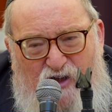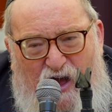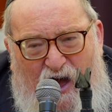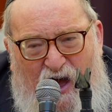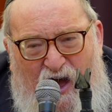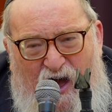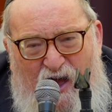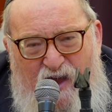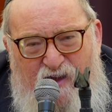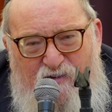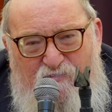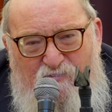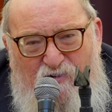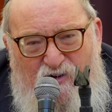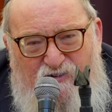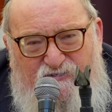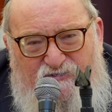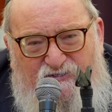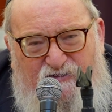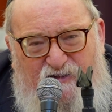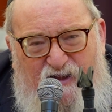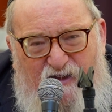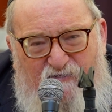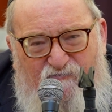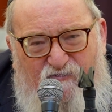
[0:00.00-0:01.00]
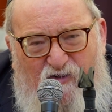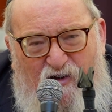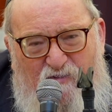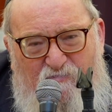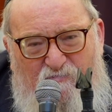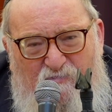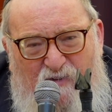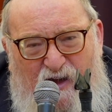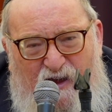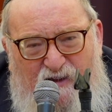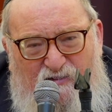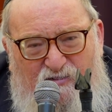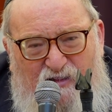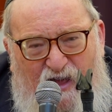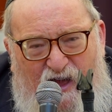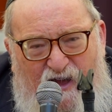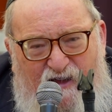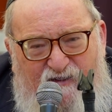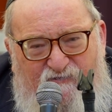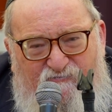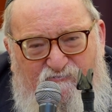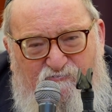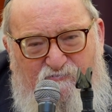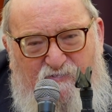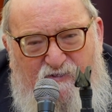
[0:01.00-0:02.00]
I must give up my
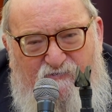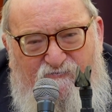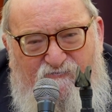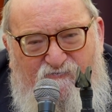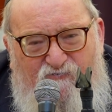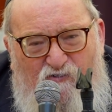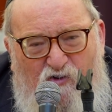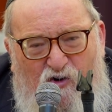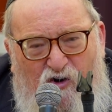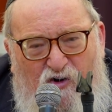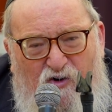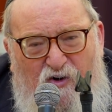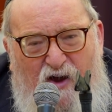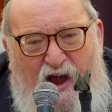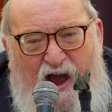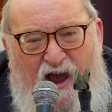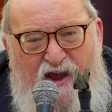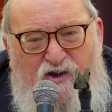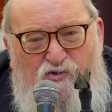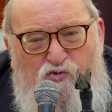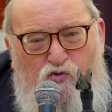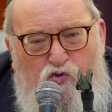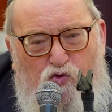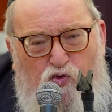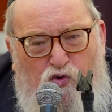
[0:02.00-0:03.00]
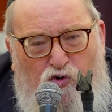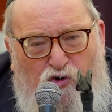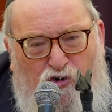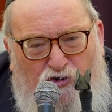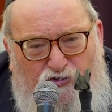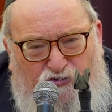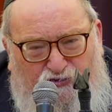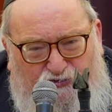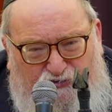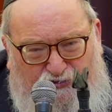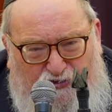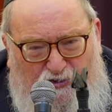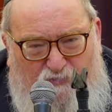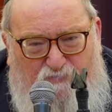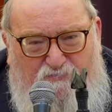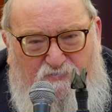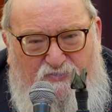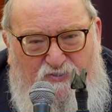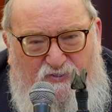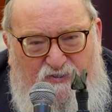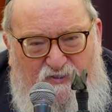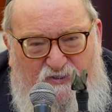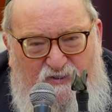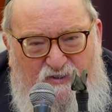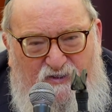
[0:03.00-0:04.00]
life before I worship
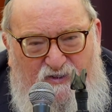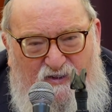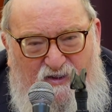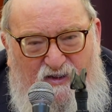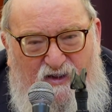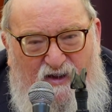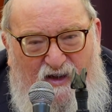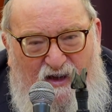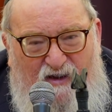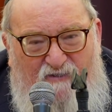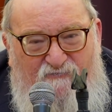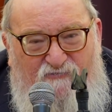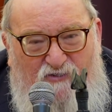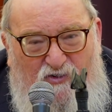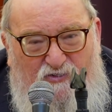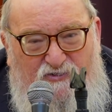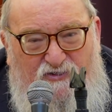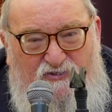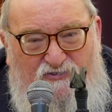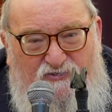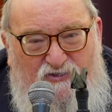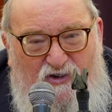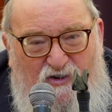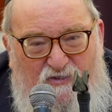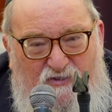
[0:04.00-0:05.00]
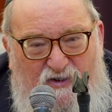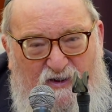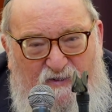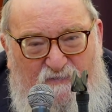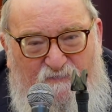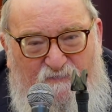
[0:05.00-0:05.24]
Avodah Zarah.